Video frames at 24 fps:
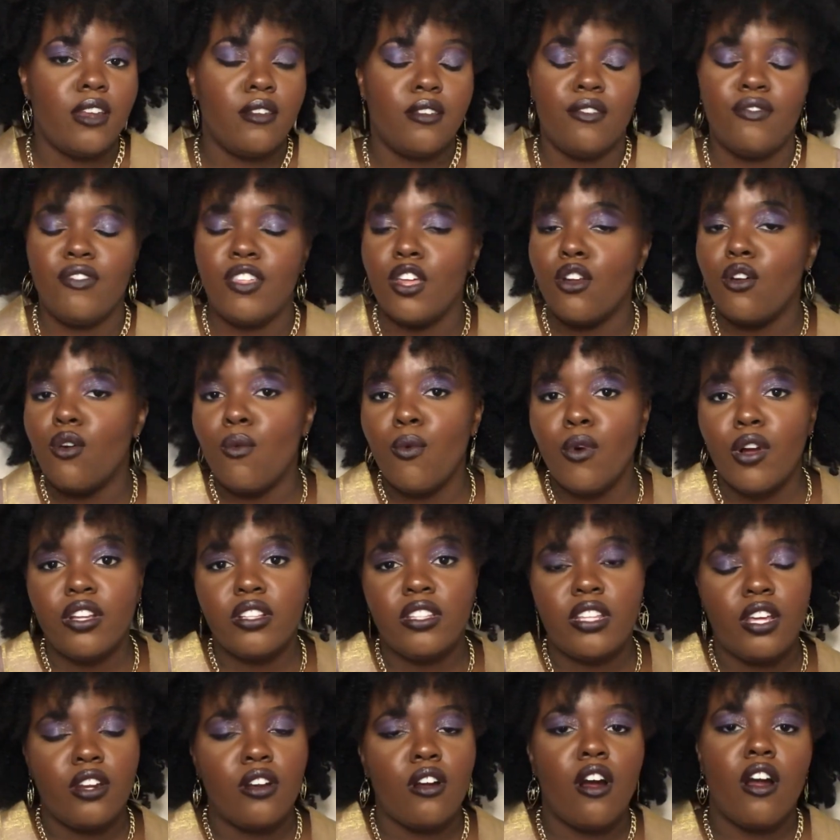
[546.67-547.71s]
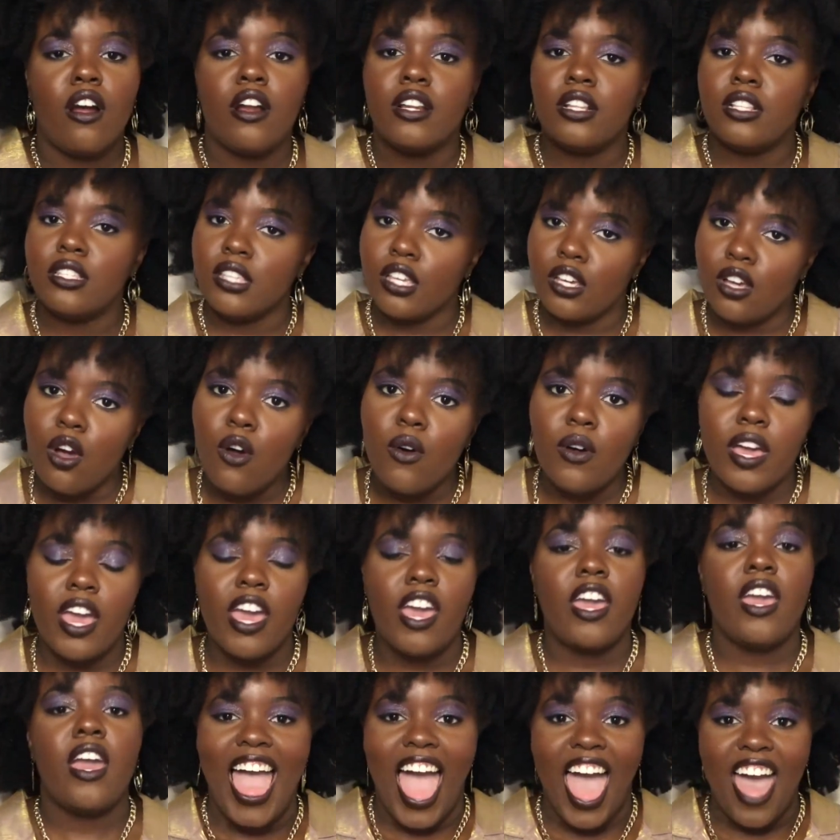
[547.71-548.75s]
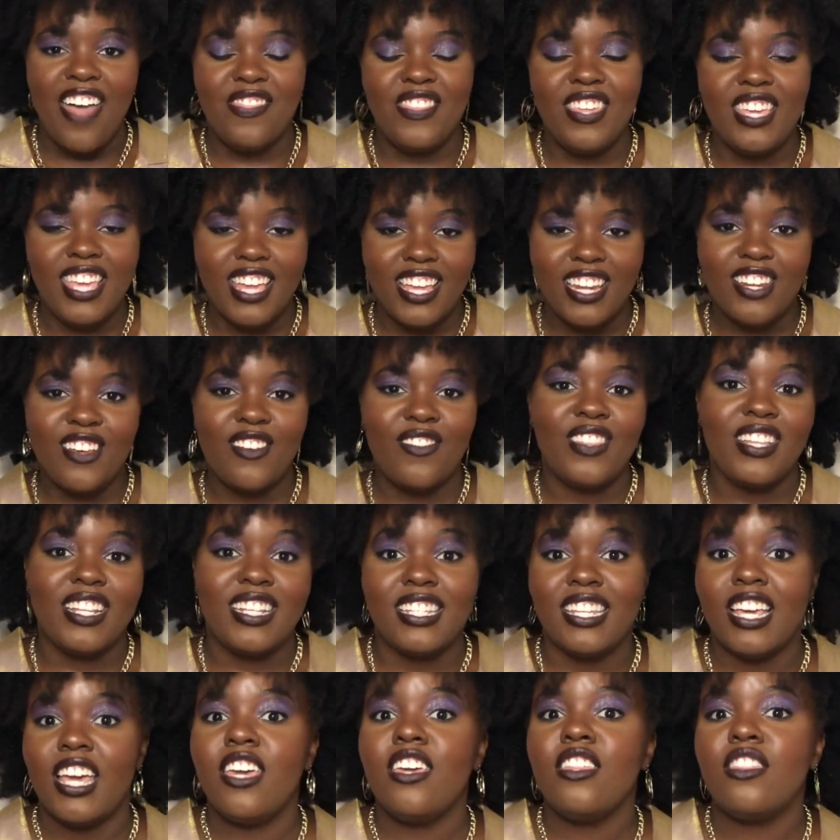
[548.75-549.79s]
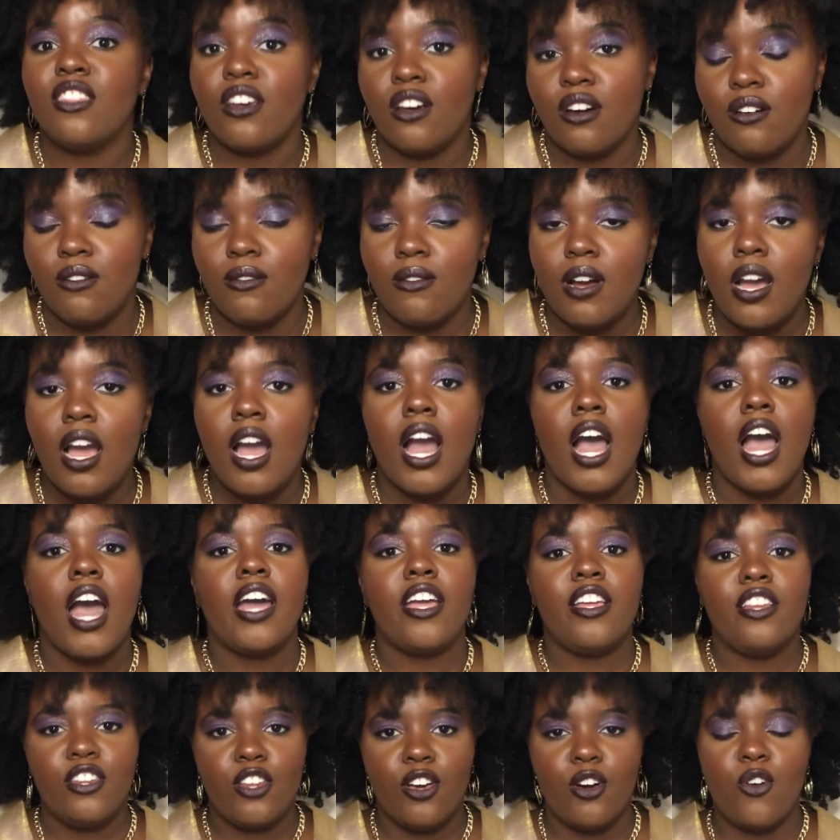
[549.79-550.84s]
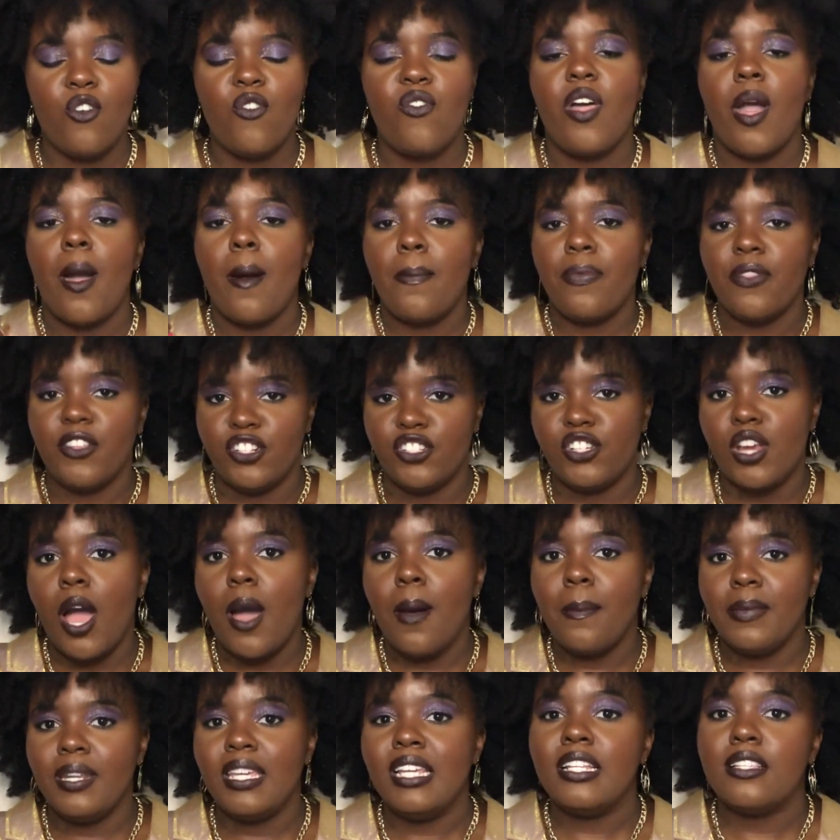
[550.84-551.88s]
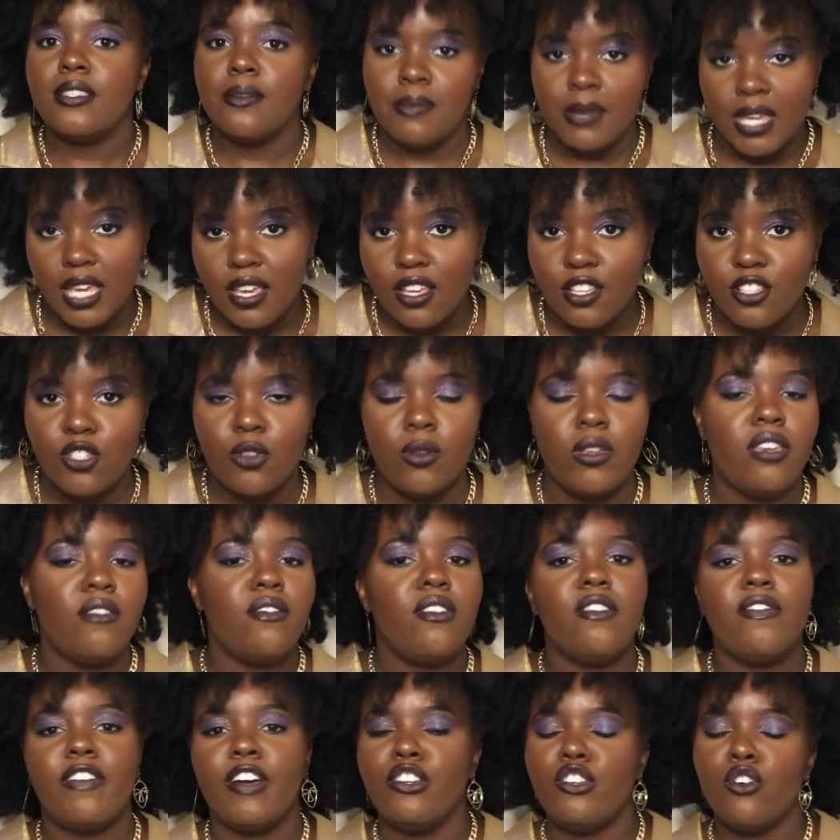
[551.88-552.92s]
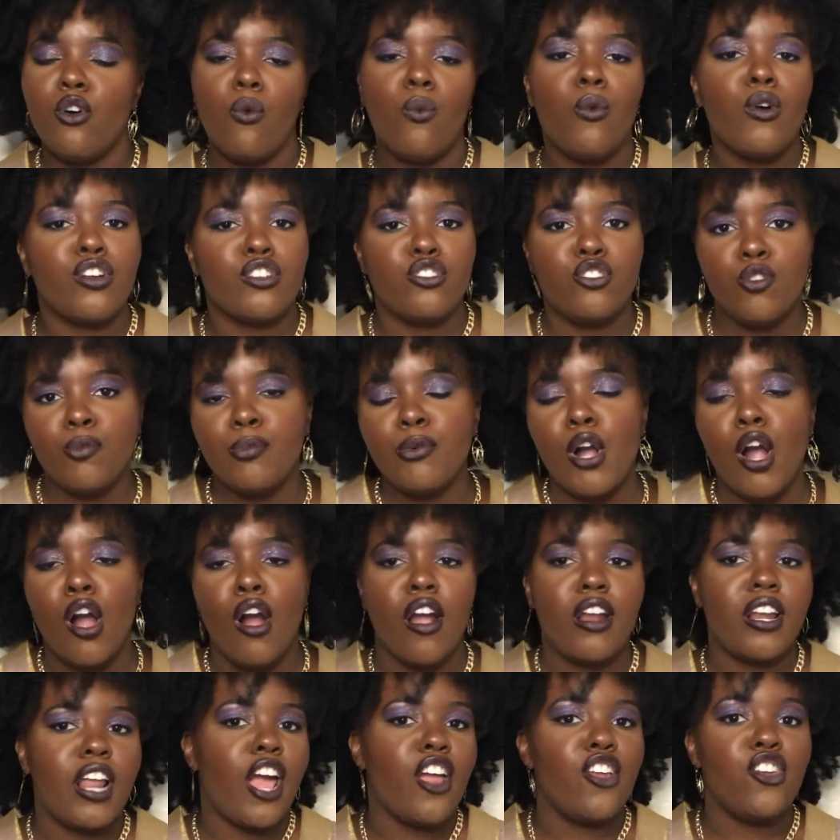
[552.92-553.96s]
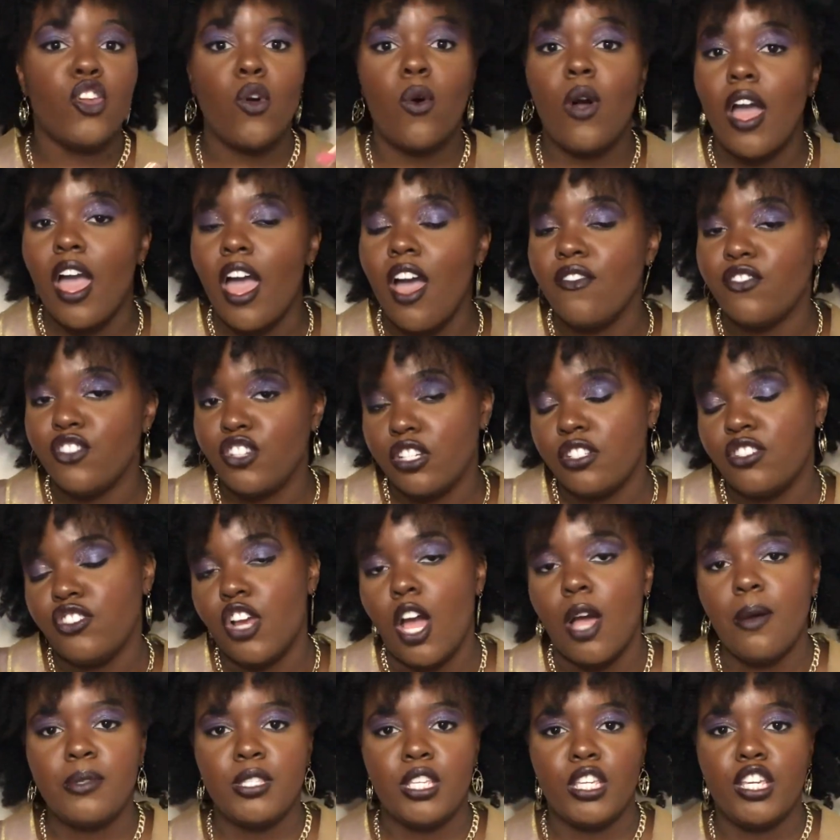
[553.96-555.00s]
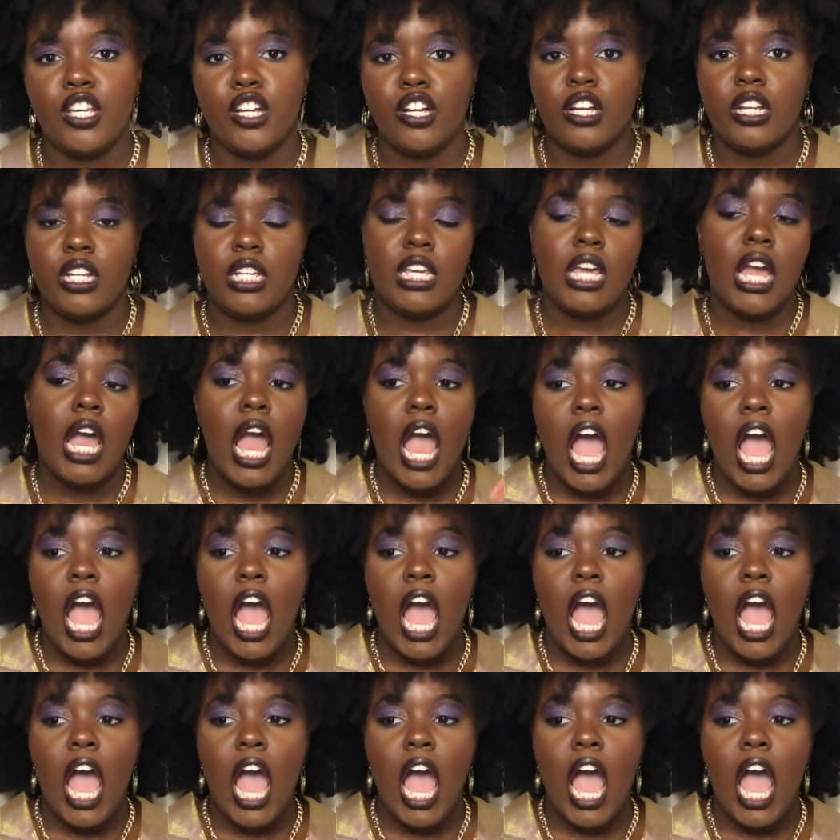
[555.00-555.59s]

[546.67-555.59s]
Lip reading: If they don't work that hard, it's like, okay, at the end of the day though, I know that the job needs me. So even if I don't work super hard, I know I have just job security.